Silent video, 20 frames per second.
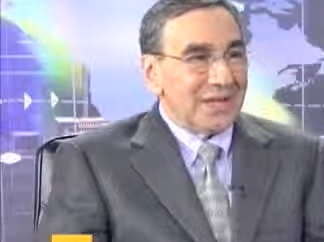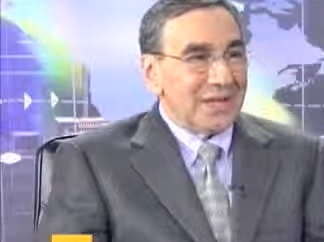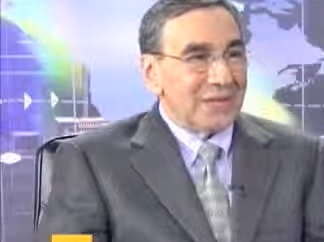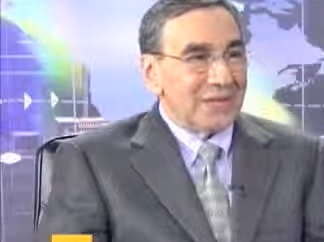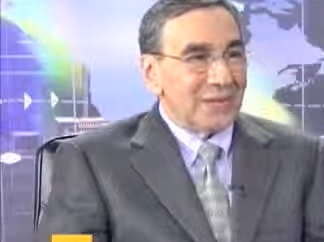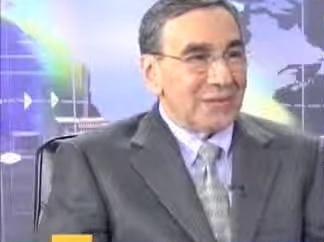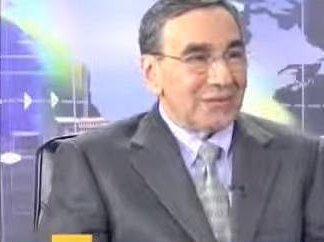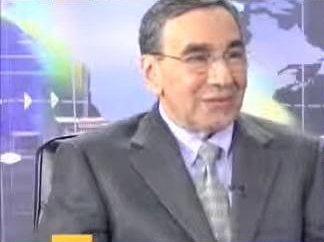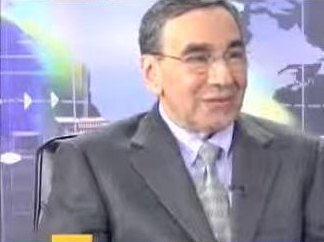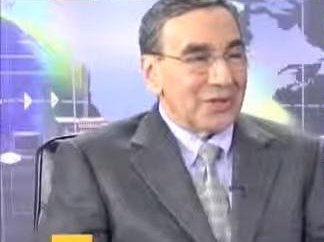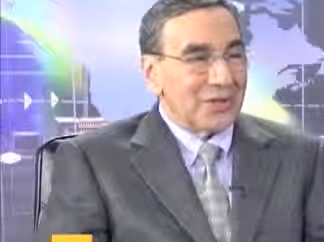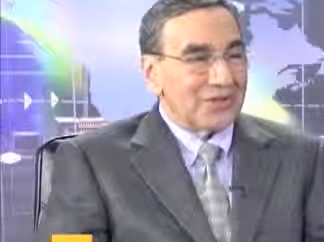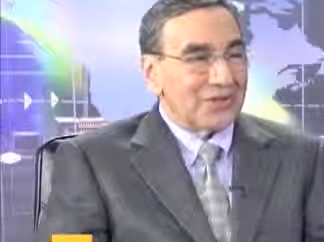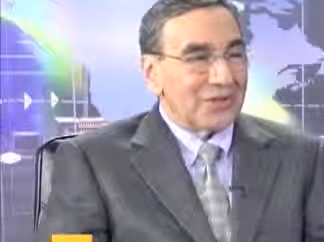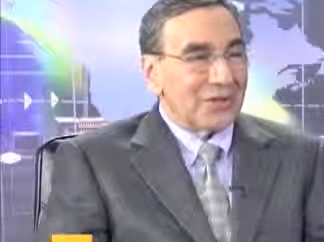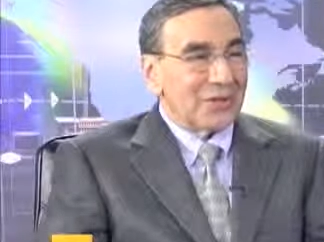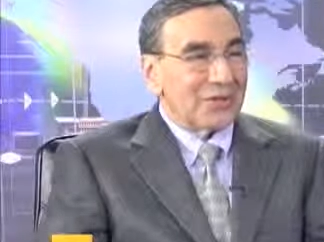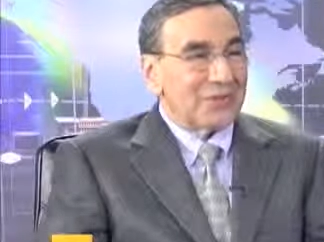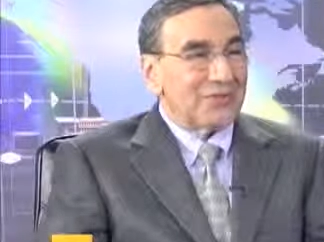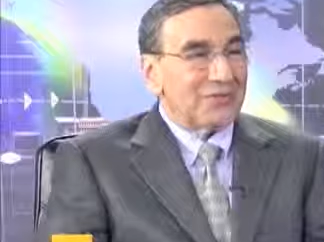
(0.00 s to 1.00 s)
And those
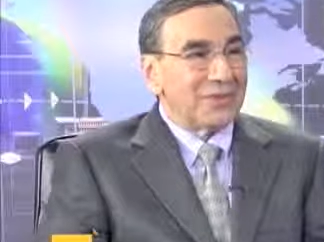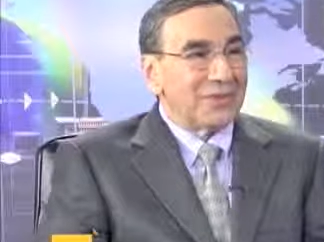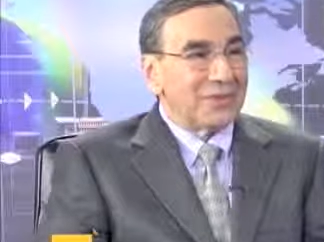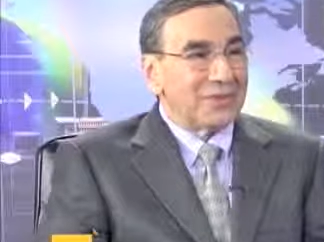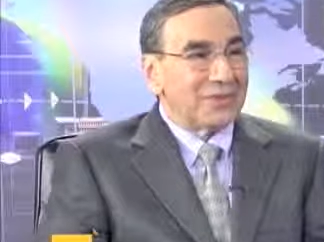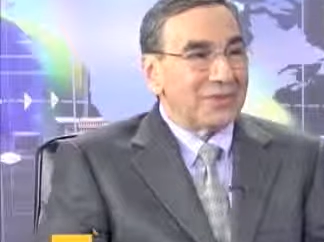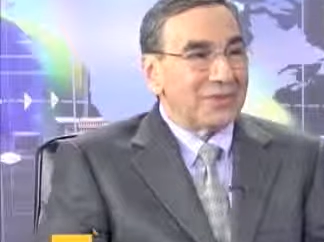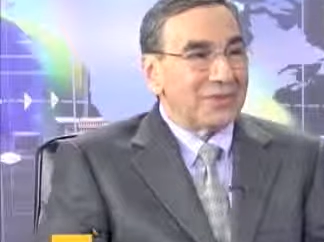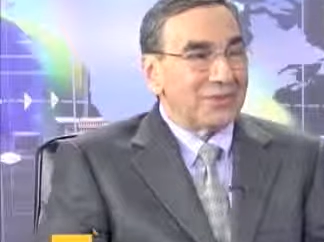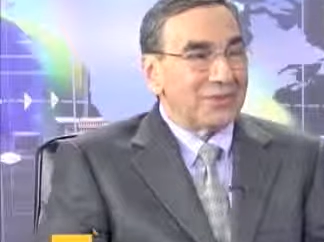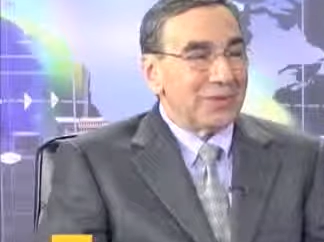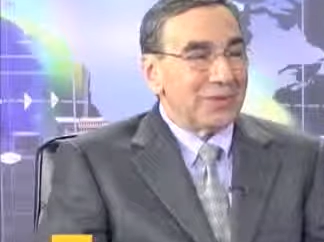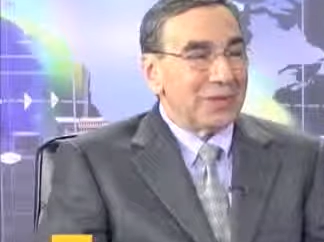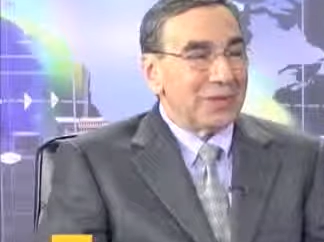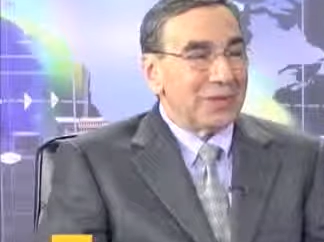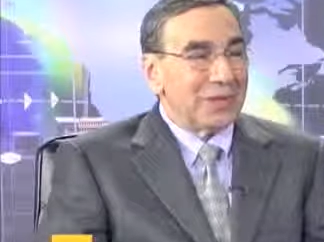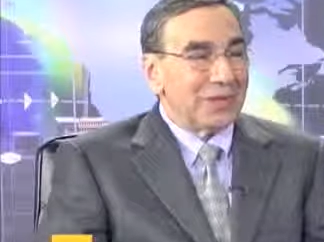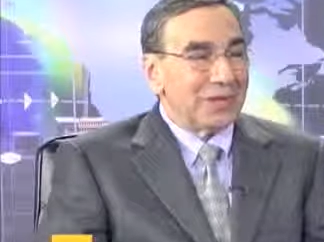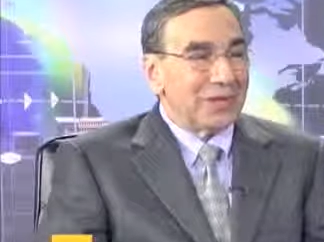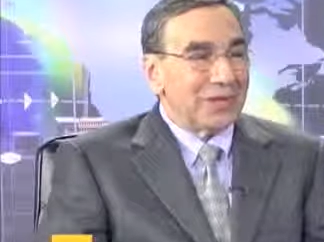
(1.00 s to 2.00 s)
cuffs are inflated with
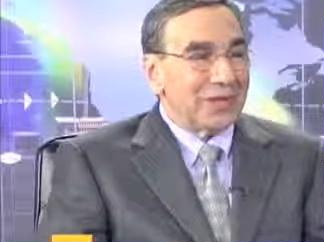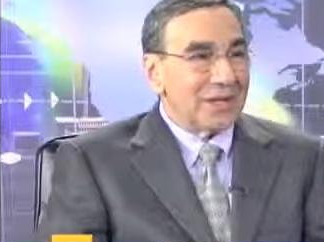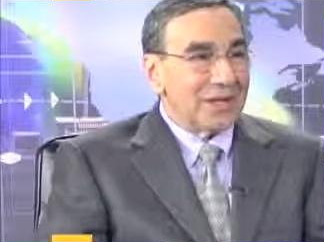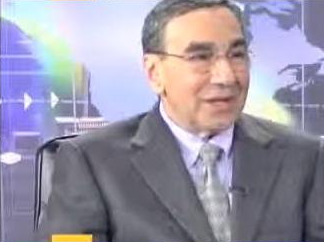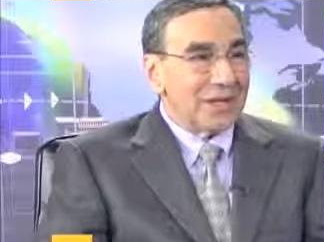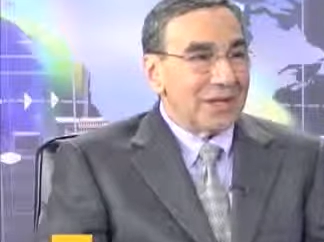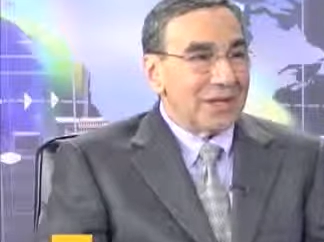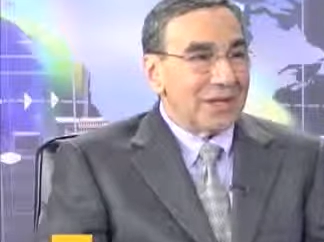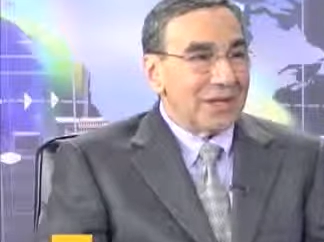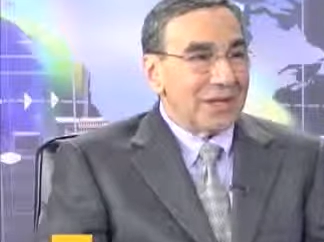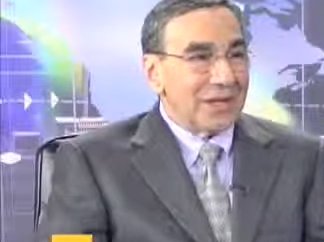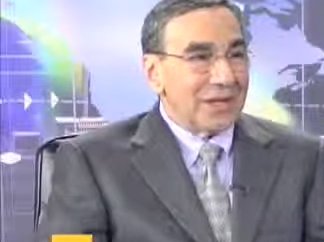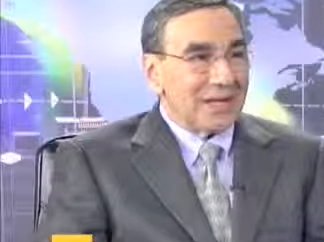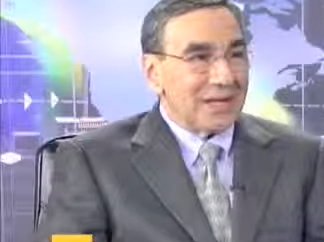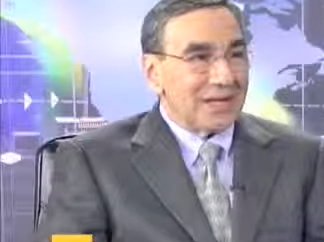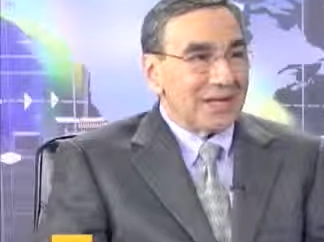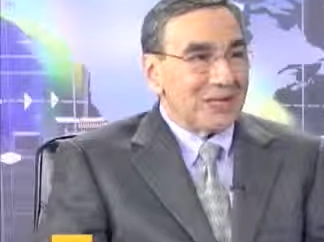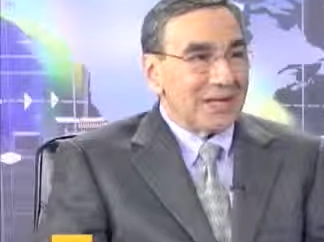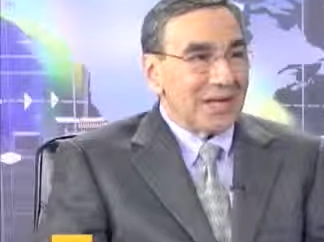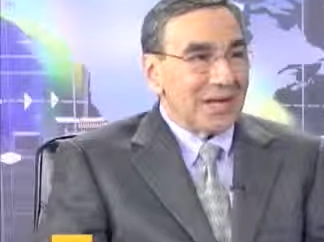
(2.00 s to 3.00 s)
air,
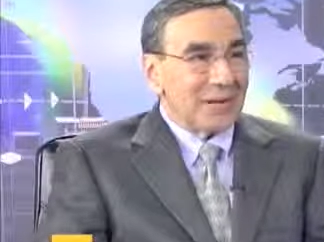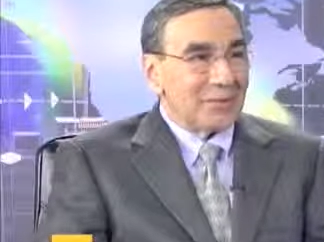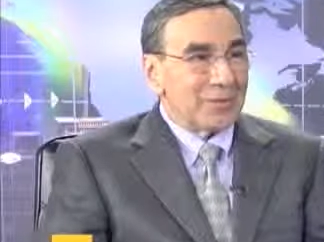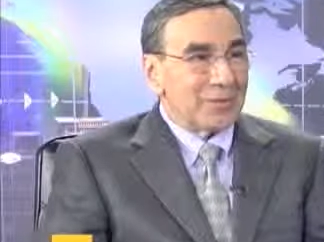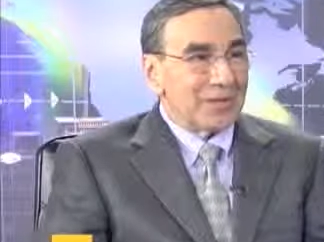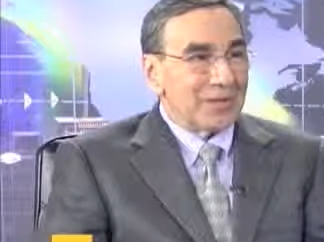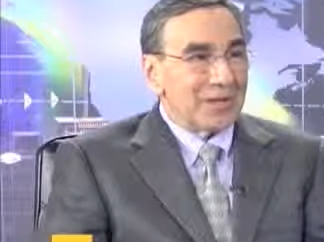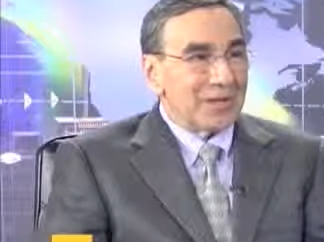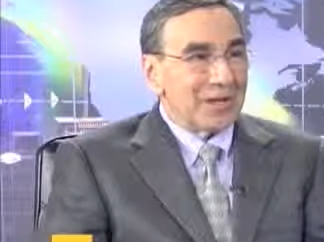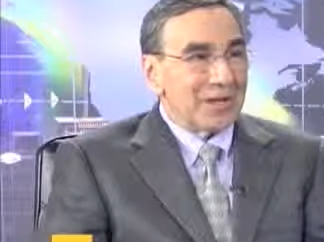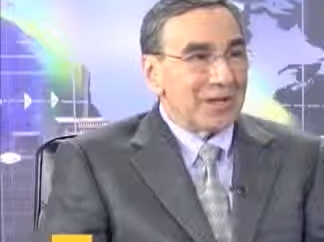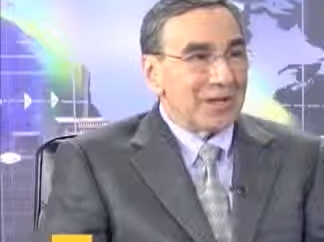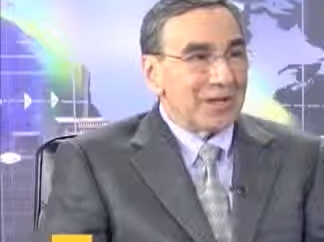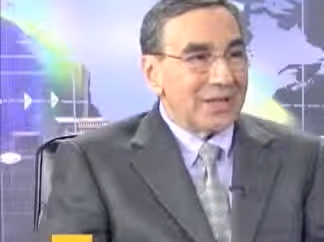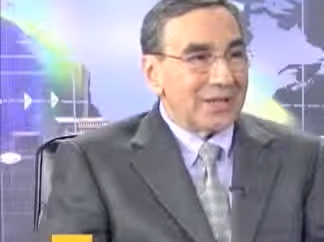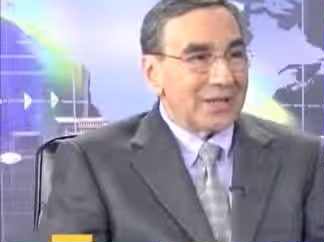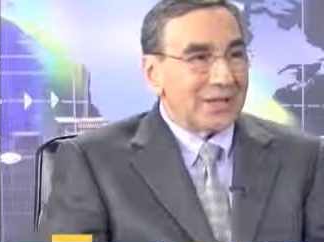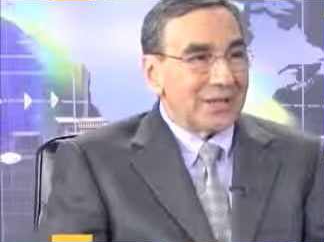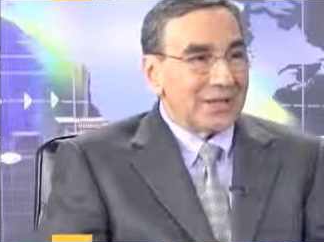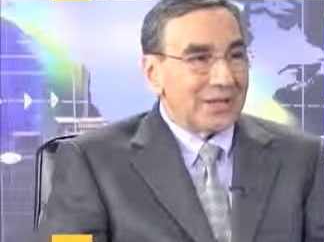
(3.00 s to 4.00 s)
and it's timed with the
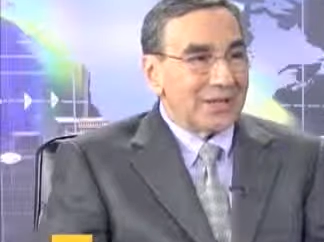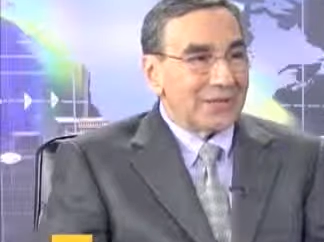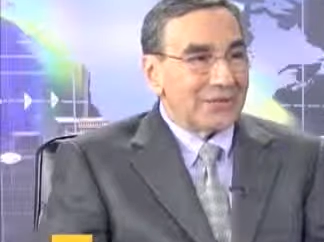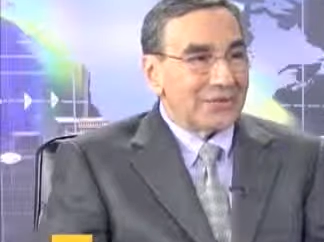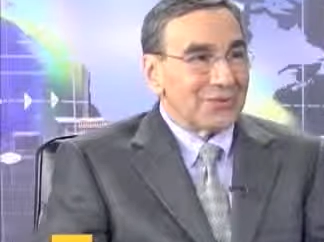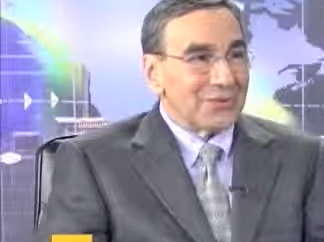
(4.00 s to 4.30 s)
cardiac cycle.